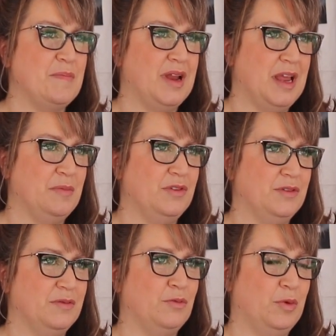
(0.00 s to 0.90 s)
My name
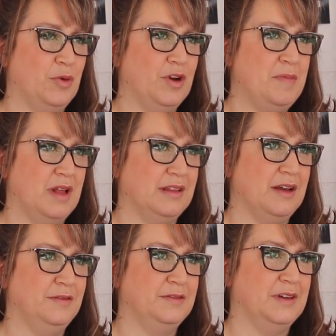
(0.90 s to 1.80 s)
is Bobbi
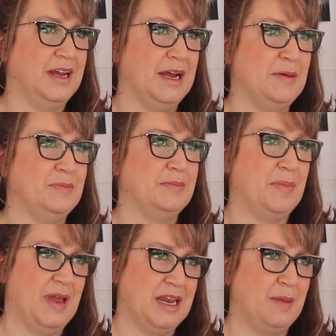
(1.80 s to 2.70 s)
Menlove.
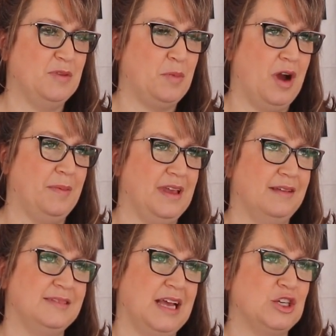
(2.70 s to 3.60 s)
My pen name's
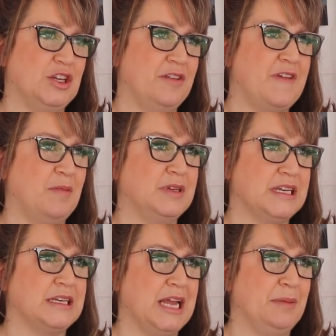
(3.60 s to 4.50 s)
Bobbi. It's actually a family
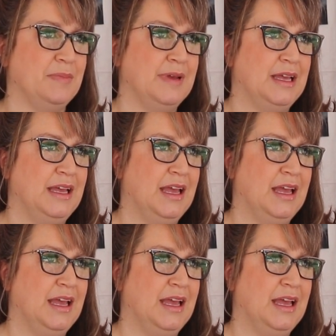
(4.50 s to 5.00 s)
nickname.